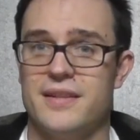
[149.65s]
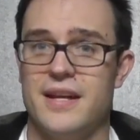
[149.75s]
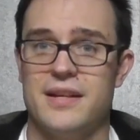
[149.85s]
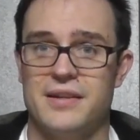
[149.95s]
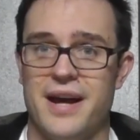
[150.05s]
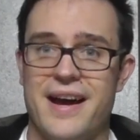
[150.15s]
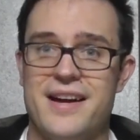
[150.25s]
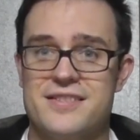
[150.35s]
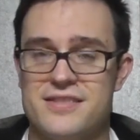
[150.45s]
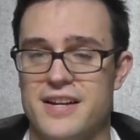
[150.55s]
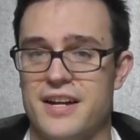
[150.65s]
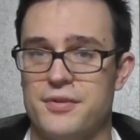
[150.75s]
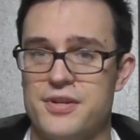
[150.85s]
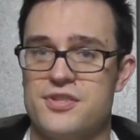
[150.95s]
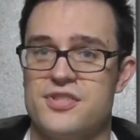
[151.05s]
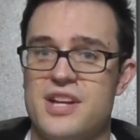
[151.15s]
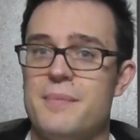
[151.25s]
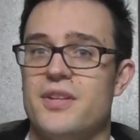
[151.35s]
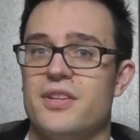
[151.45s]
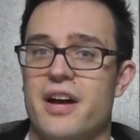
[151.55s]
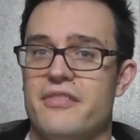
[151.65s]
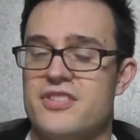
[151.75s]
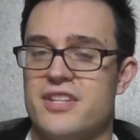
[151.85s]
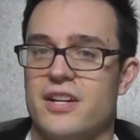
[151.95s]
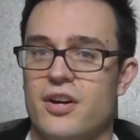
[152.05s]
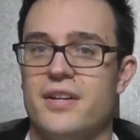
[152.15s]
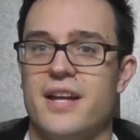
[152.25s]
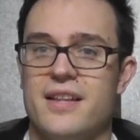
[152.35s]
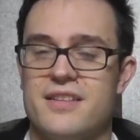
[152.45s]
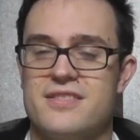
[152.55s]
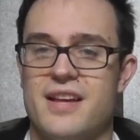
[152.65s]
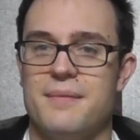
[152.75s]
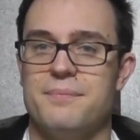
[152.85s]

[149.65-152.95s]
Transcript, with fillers: And then I asked Chris, who sent me the knife, he's like, oh yeah, it's